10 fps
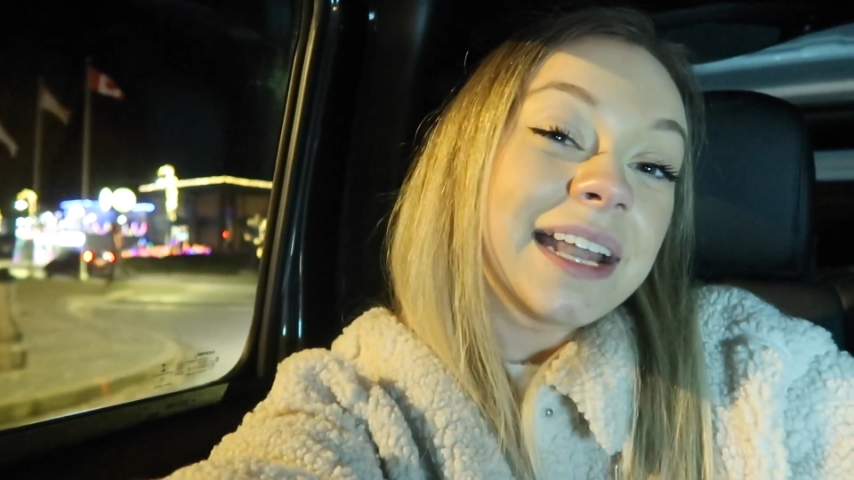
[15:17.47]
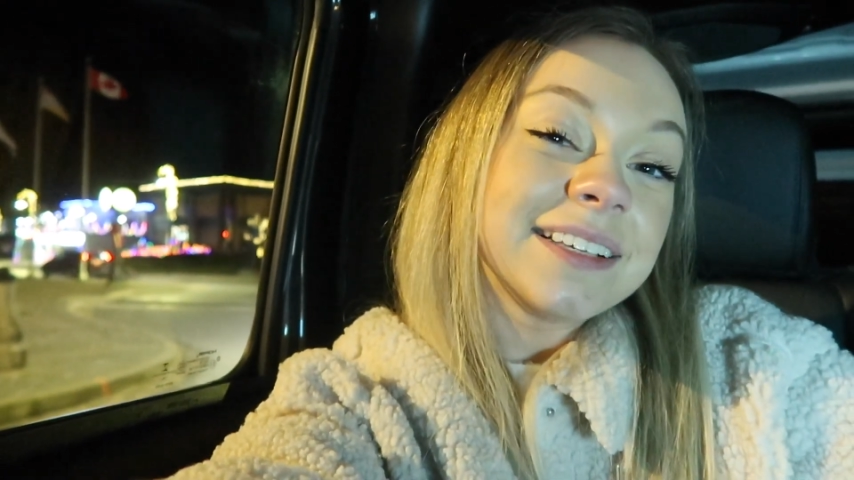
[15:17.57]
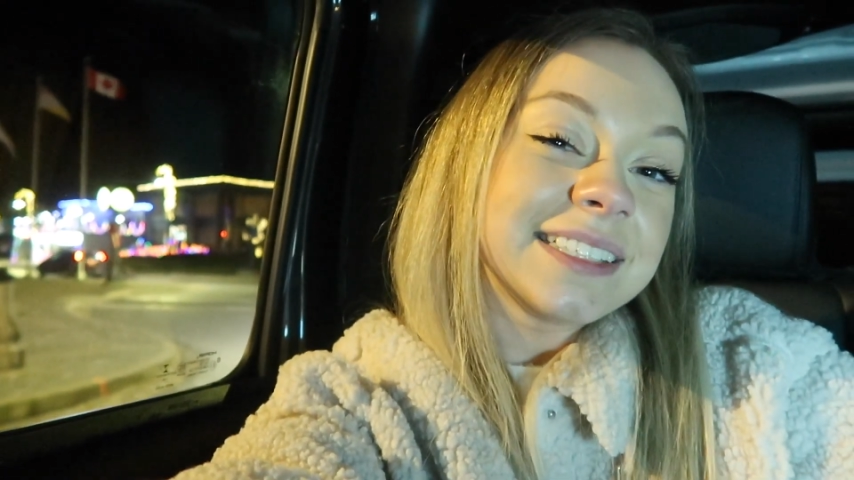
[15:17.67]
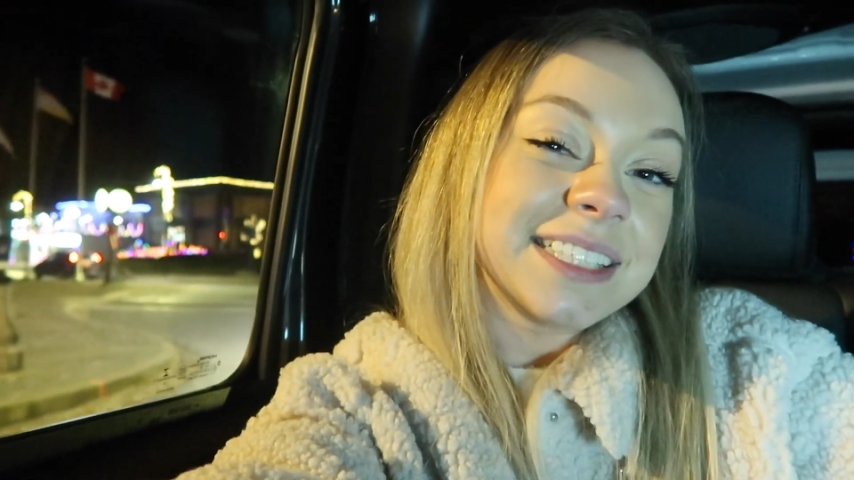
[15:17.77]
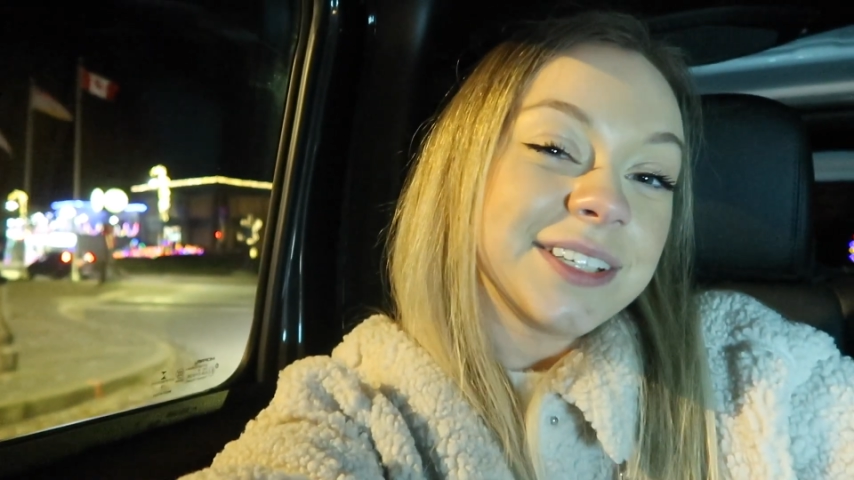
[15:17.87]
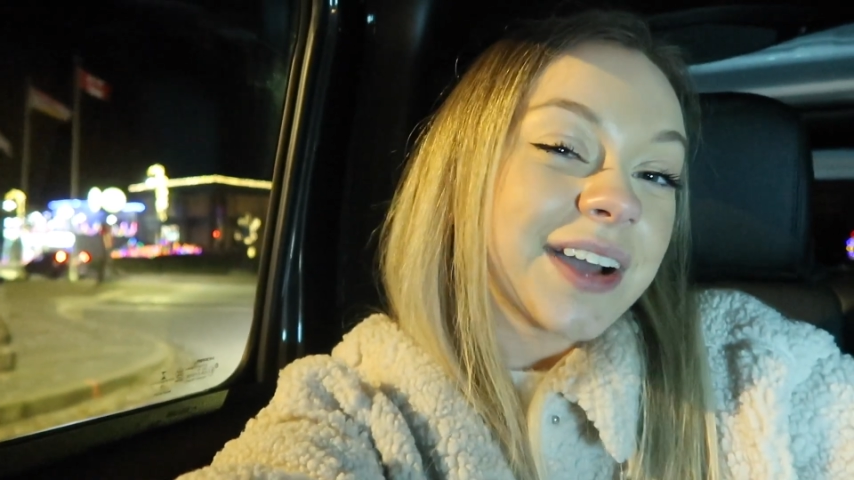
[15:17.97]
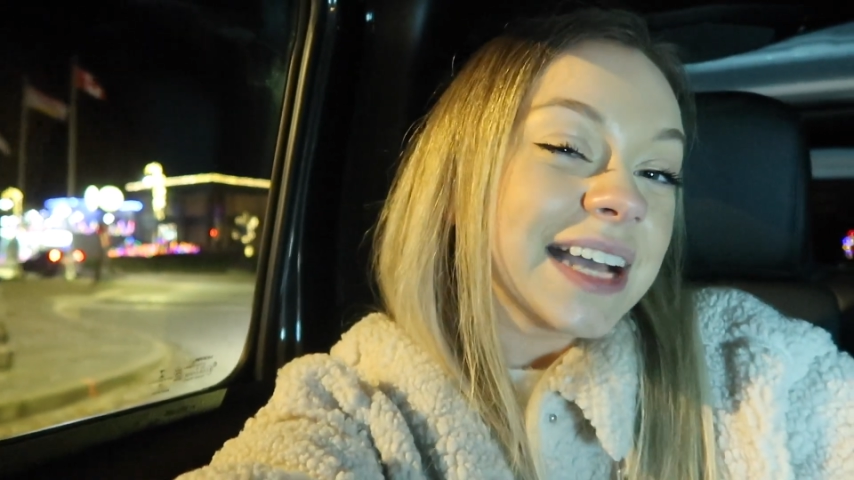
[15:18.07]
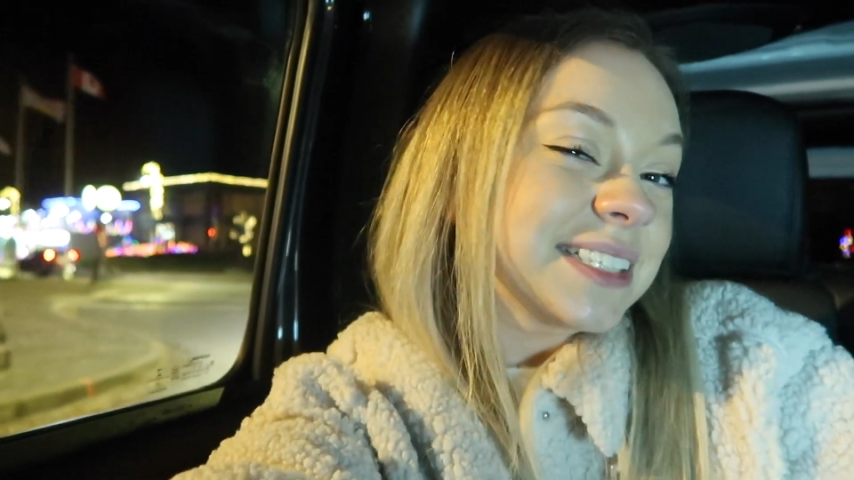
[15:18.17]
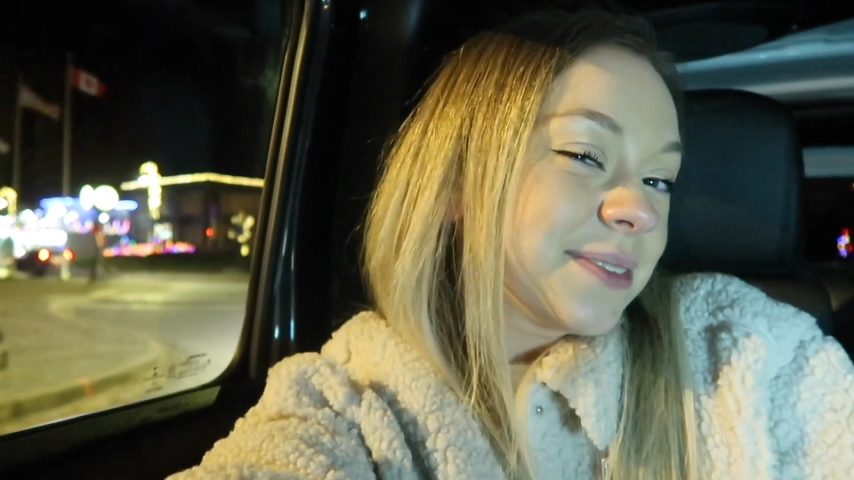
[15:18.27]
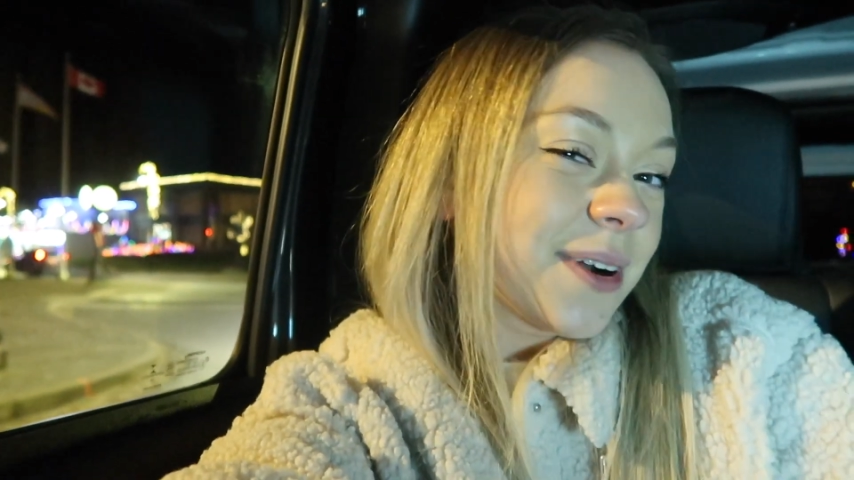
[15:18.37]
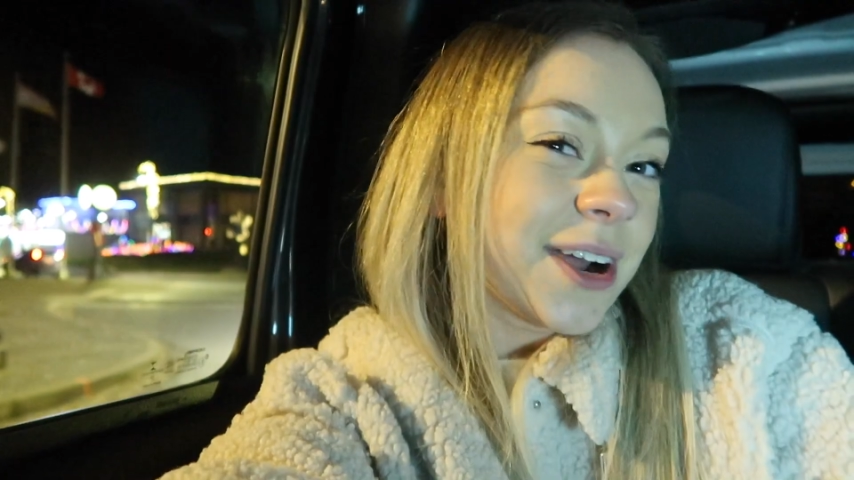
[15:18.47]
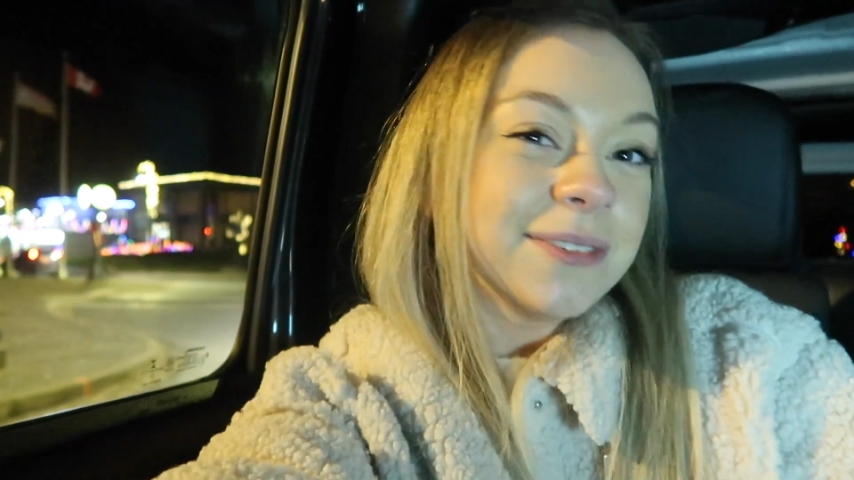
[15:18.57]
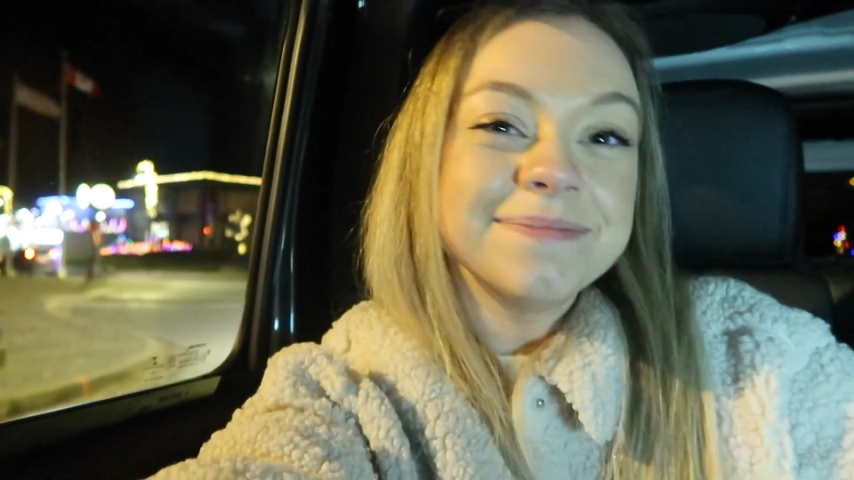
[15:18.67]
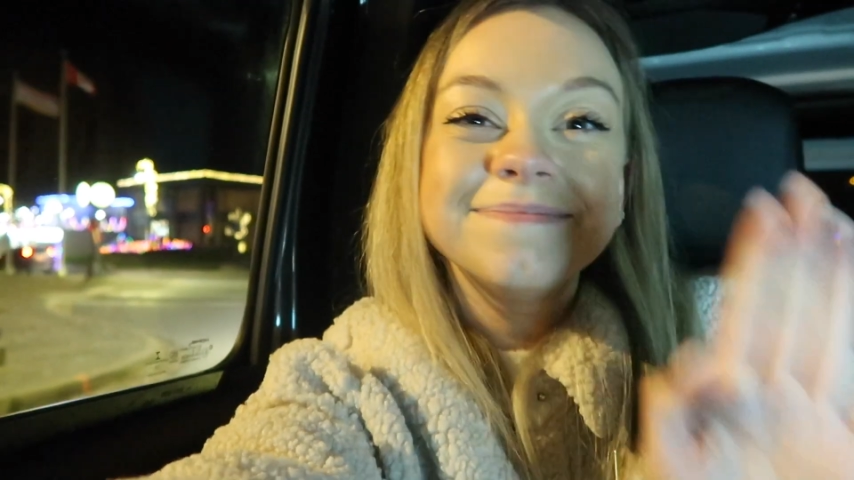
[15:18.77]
And I'll see you guys tomorrow.